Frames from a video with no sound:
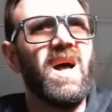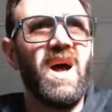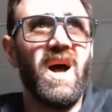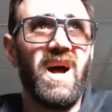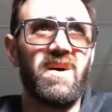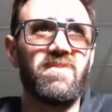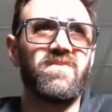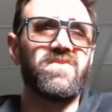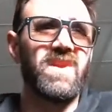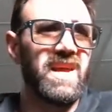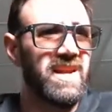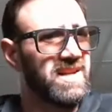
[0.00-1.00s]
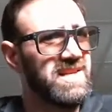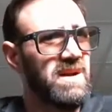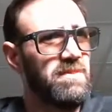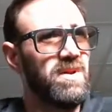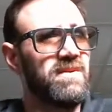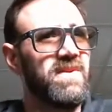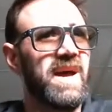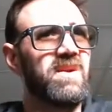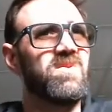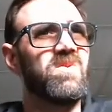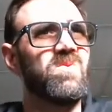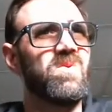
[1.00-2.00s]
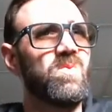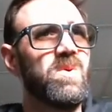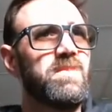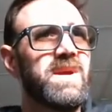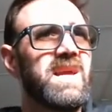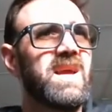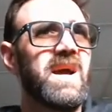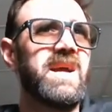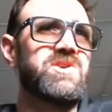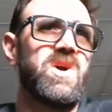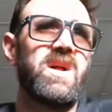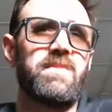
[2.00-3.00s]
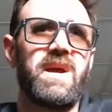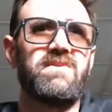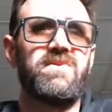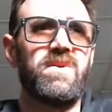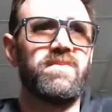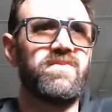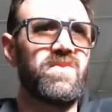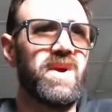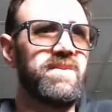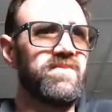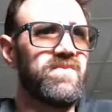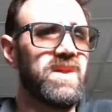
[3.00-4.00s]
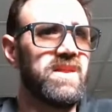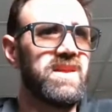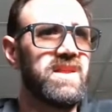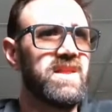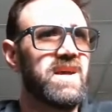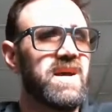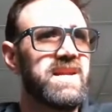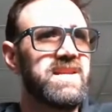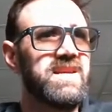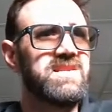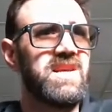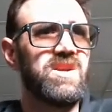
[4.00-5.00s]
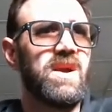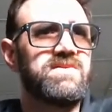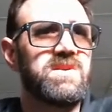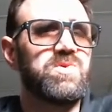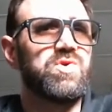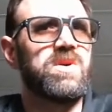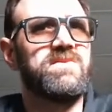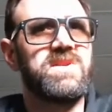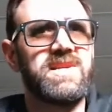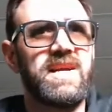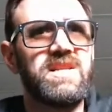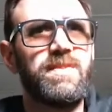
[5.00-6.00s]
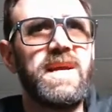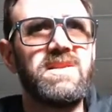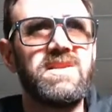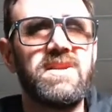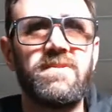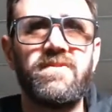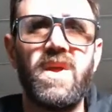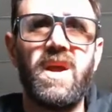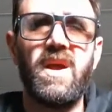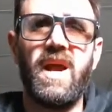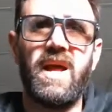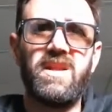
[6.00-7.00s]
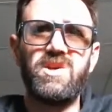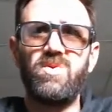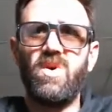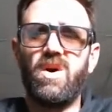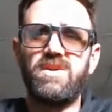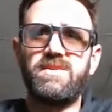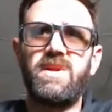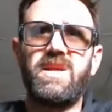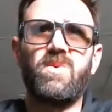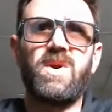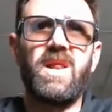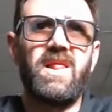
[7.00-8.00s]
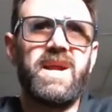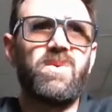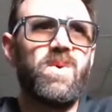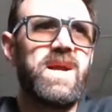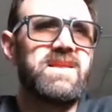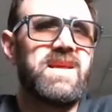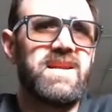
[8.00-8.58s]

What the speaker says: an example of that would be a hydraulic manifold, right? And then the idea is that you have some sort of design space, And then you ultimately want to lightweight that